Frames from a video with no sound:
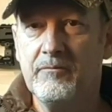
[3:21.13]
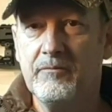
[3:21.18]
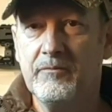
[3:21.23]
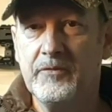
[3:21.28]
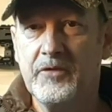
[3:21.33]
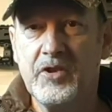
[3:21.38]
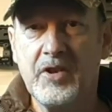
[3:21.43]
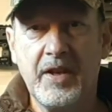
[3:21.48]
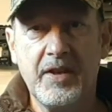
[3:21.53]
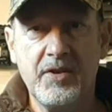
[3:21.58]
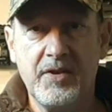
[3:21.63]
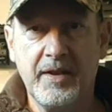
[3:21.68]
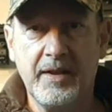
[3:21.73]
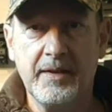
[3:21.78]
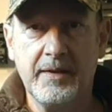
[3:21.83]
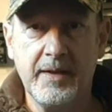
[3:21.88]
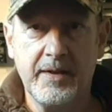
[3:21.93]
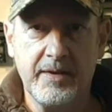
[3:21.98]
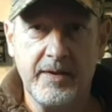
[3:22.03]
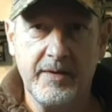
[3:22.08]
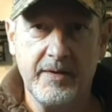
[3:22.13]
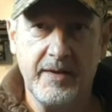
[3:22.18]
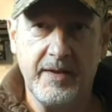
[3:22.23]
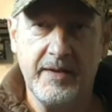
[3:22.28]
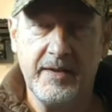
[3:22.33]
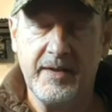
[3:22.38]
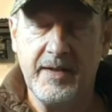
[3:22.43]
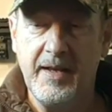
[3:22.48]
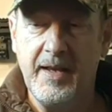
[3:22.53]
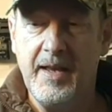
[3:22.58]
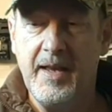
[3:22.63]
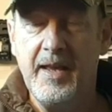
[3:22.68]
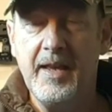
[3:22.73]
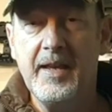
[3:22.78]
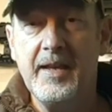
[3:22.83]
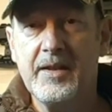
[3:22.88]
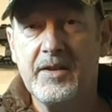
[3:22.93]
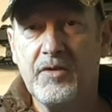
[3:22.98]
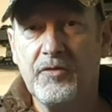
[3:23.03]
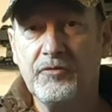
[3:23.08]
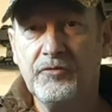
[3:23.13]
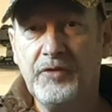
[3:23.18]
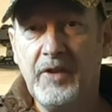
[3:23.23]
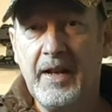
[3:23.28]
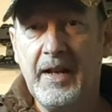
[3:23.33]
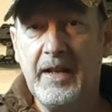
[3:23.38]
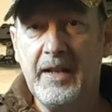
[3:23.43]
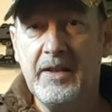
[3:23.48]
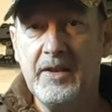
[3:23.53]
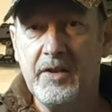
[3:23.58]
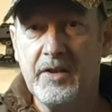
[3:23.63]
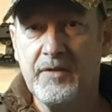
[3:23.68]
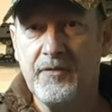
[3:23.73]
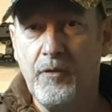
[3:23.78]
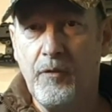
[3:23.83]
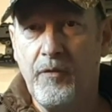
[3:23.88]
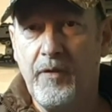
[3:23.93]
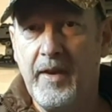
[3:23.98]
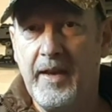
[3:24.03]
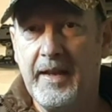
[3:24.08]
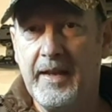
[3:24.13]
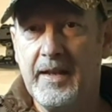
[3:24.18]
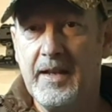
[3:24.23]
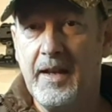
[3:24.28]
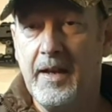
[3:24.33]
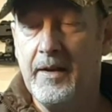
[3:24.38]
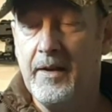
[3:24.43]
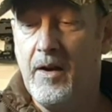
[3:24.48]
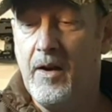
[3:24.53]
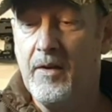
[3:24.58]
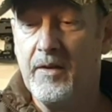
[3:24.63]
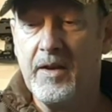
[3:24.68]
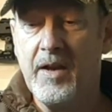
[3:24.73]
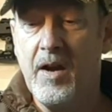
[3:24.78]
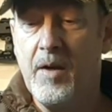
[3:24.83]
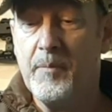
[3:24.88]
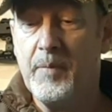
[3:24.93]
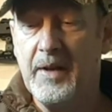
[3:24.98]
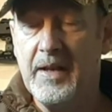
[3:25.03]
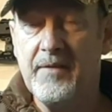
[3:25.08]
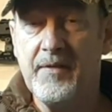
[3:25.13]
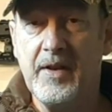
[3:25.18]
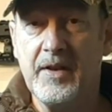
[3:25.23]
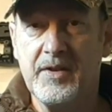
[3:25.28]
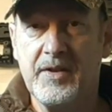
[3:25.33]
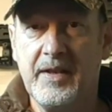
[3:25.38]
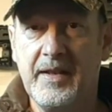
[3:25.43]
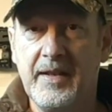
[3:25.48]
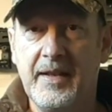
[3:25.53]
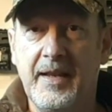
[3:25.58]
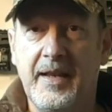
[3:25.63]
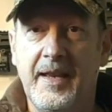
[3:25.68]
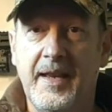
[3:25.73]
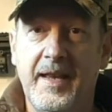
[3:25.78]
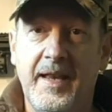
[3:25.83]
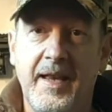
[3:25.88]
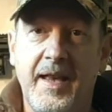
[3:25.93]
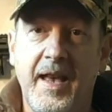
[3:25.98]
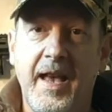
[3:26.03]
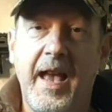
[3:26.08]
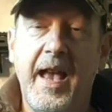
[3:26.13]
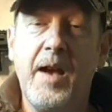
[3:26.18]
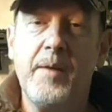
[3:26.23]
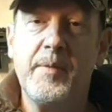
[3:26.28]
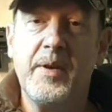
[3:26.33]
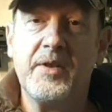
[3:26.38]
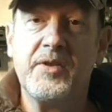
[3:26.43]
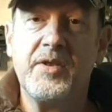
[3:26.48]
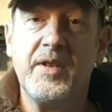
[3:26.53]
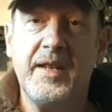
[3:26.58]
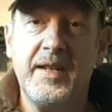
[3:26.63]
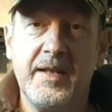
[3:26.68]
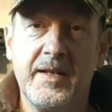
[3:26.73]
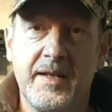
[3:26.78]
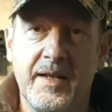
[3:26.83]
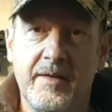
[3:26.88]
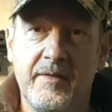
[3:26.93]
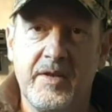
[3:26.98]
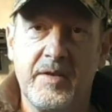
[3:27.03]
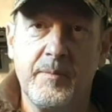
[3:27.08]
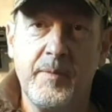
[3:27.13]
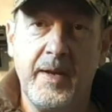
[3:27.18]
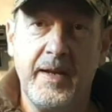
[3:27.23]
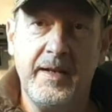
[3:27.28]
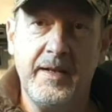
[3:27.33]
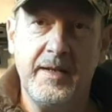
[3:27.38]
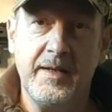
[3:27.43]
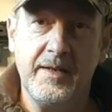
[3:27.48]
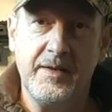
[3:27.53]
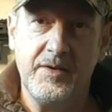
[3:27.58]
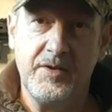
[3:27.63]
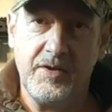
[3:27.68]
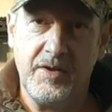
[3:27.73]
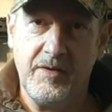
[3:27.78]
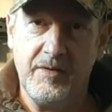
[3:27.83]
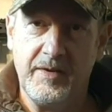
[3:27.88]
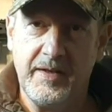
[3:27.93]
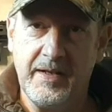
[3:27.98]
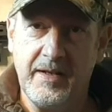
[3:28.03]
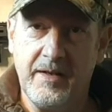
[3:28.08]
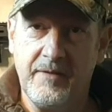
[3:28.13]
changing distances, it's a really useful thing, and I can't believe actually how much easier it's made shooting.